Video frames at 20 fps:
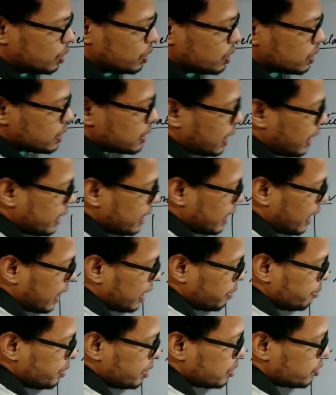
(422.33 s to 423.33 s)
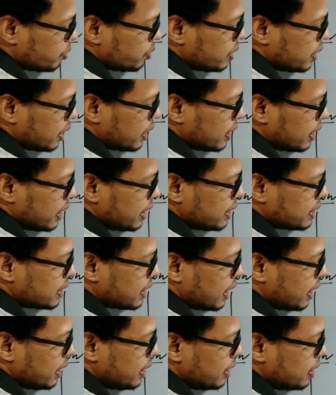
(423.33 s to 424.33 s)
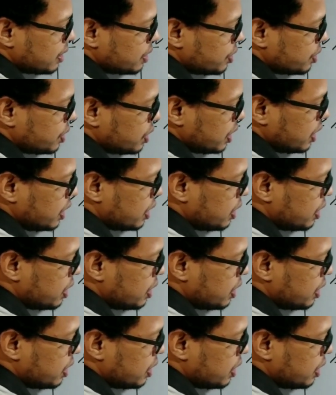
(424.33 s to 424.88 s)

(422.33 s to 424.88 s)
Sin I means we can write sin C